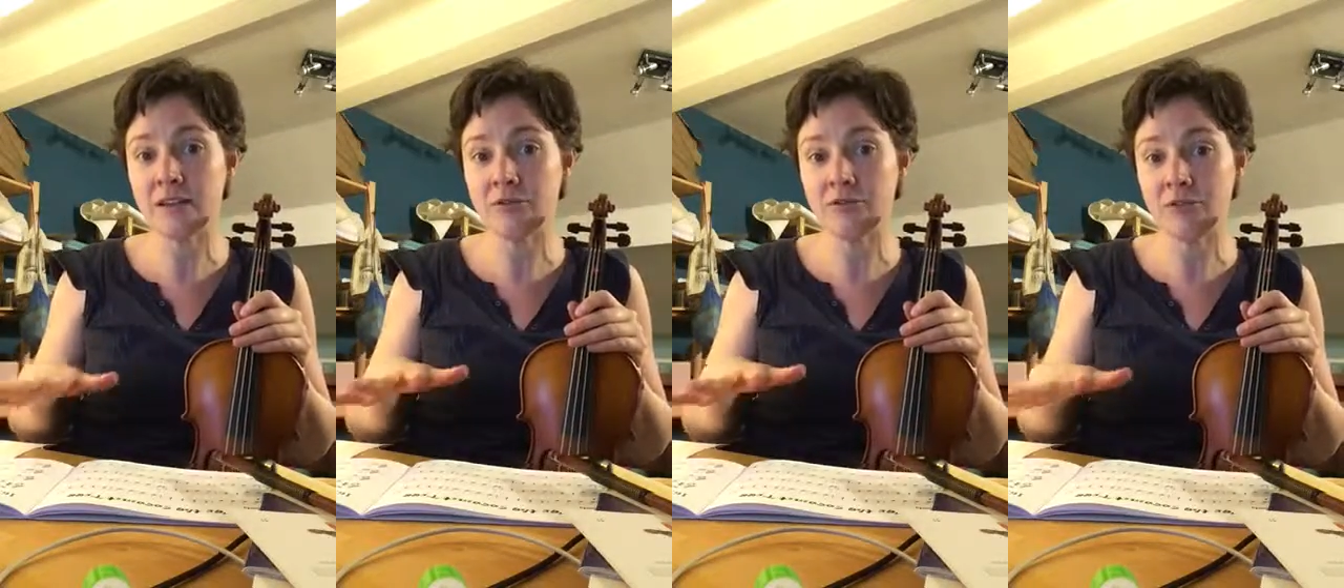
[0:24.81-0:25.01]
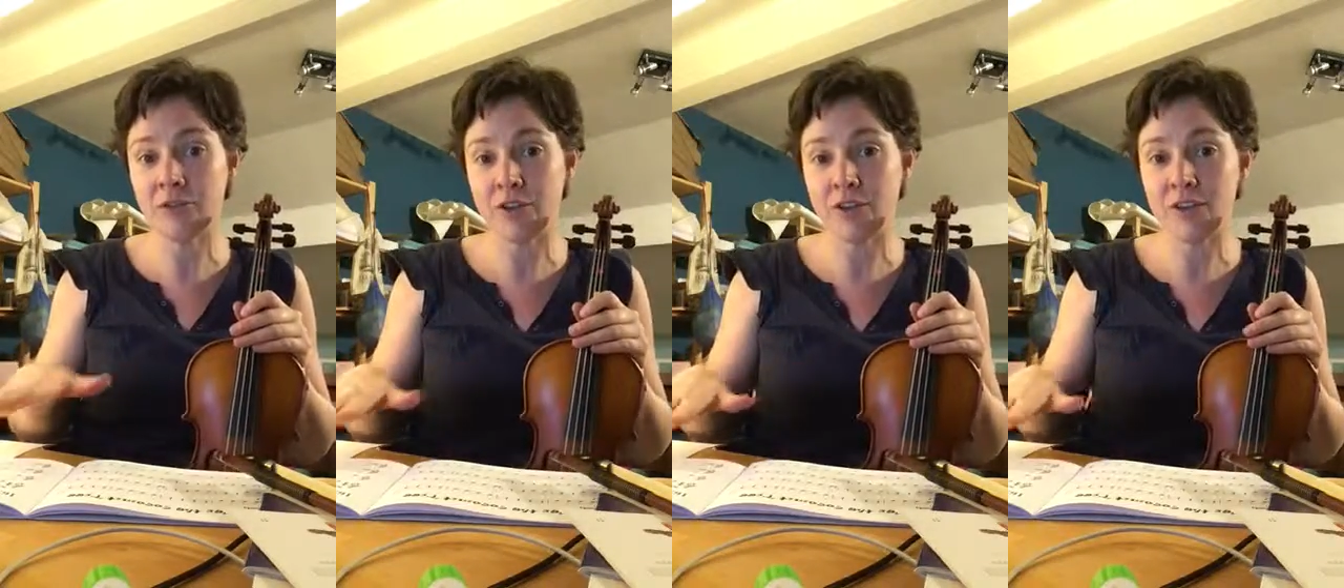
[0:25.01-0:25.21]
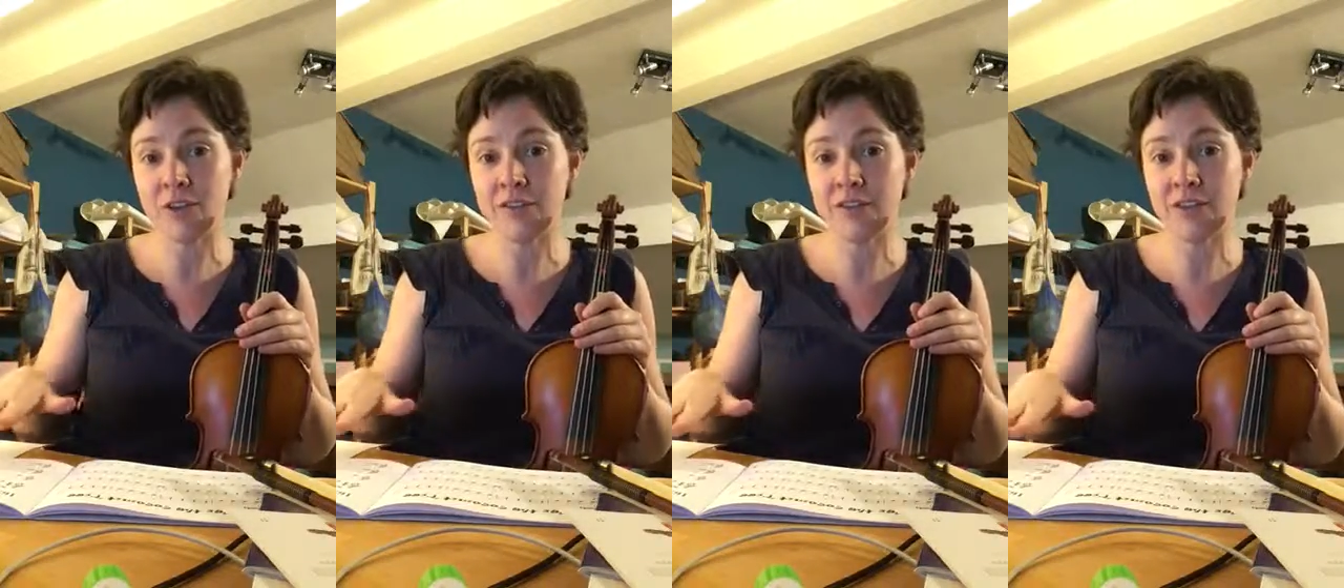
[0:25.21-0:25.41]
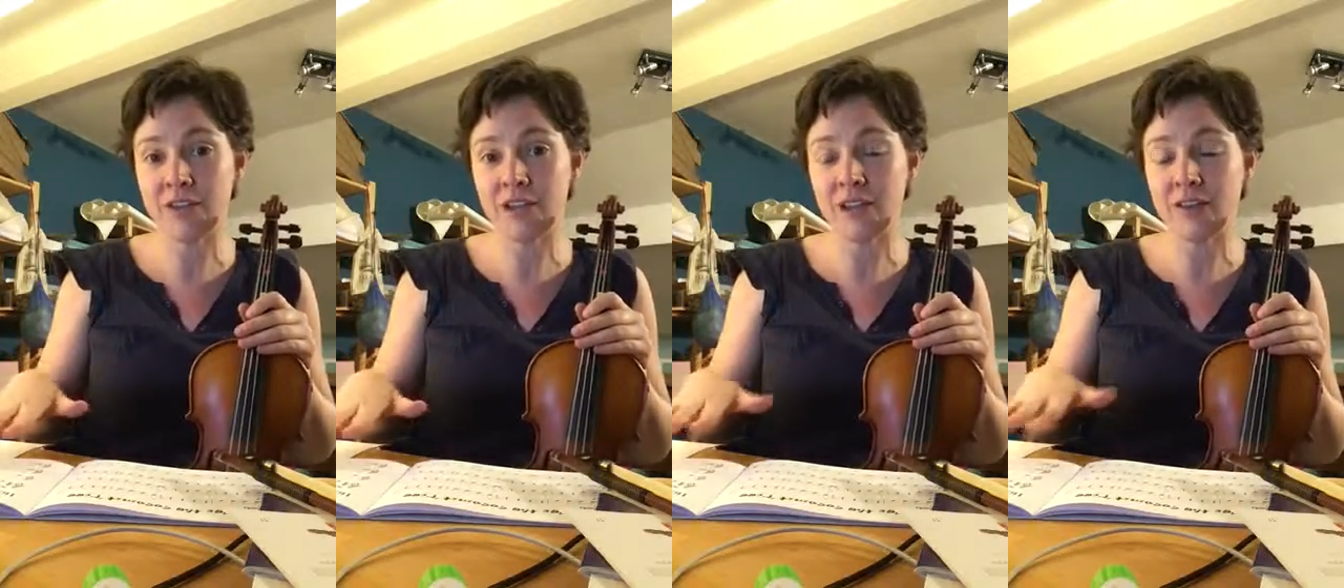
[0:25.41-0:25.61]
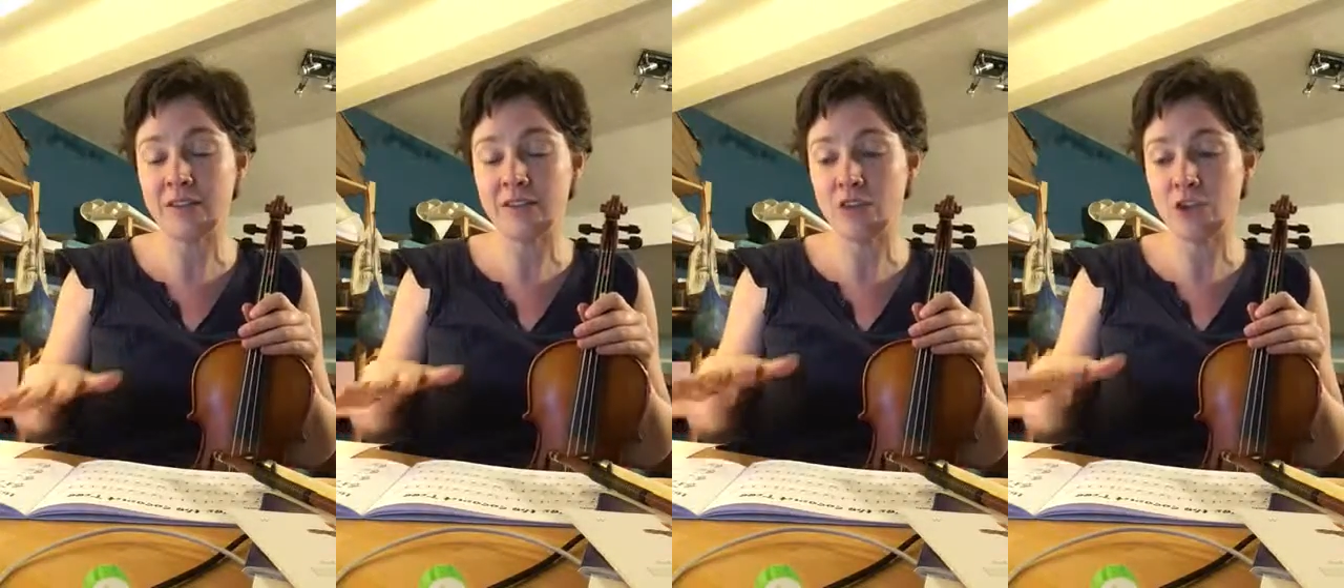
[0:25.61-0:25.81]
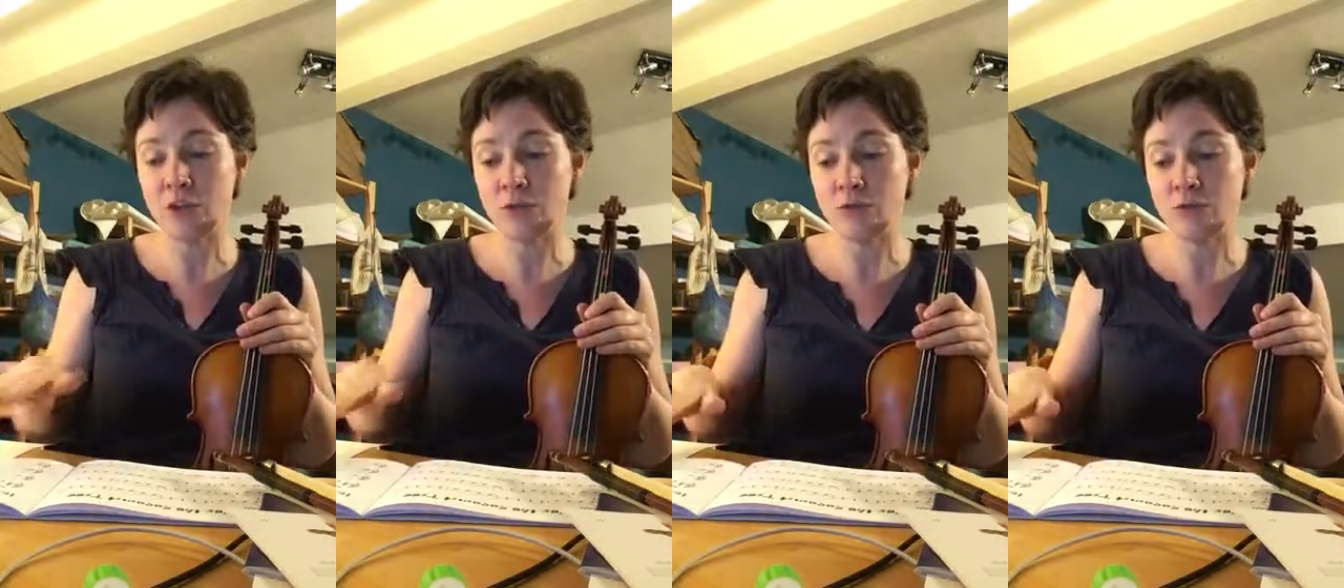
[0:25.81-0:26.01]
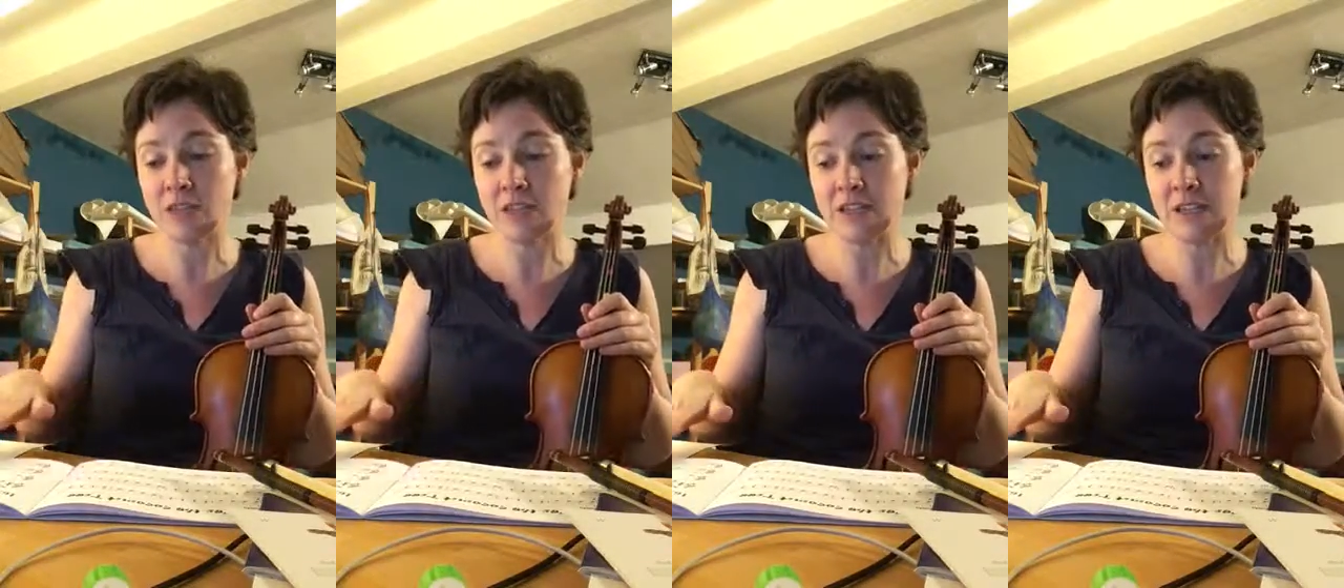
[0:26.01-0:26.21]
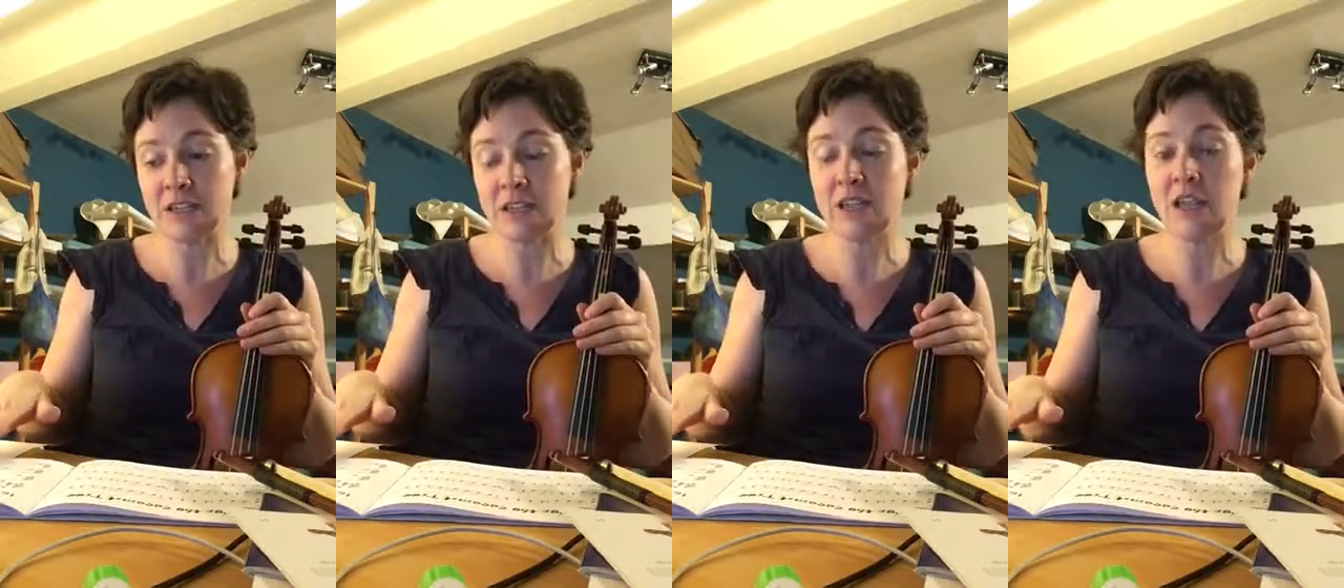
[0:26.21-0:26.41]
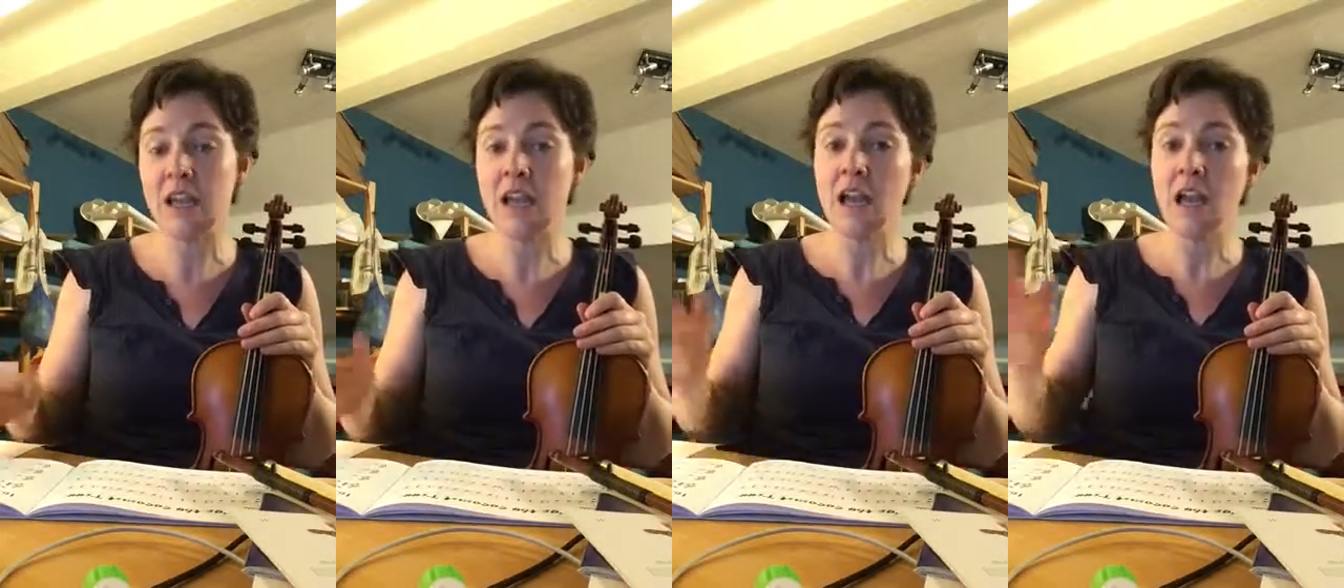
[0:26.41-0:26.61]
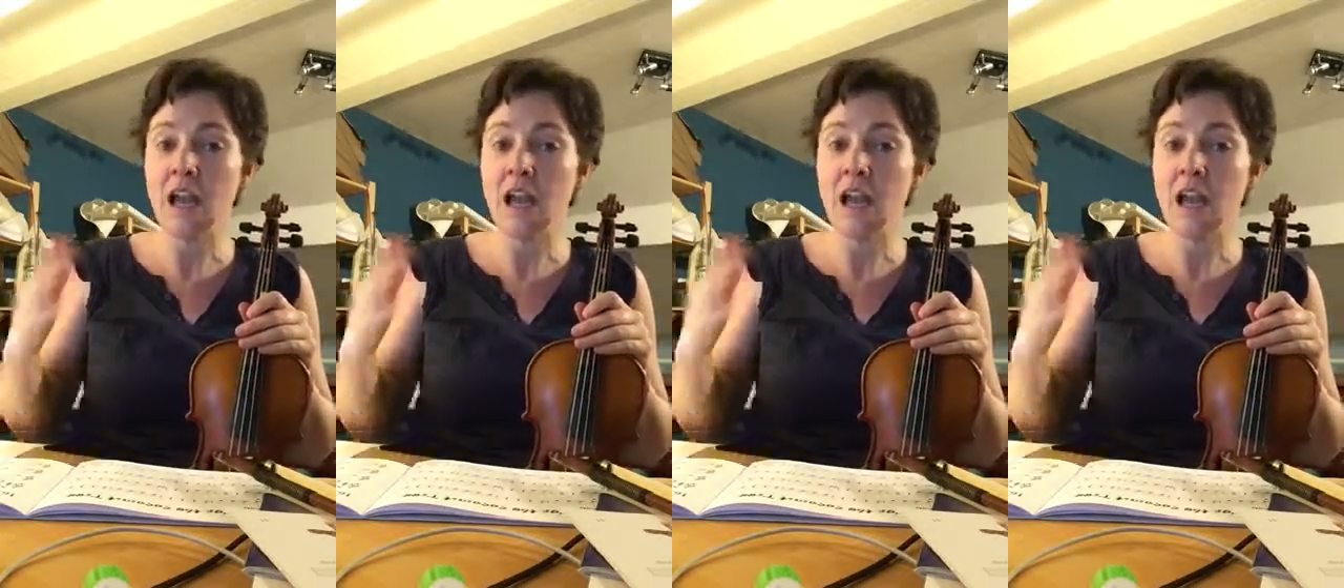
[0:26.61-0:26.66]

at first and the note reading,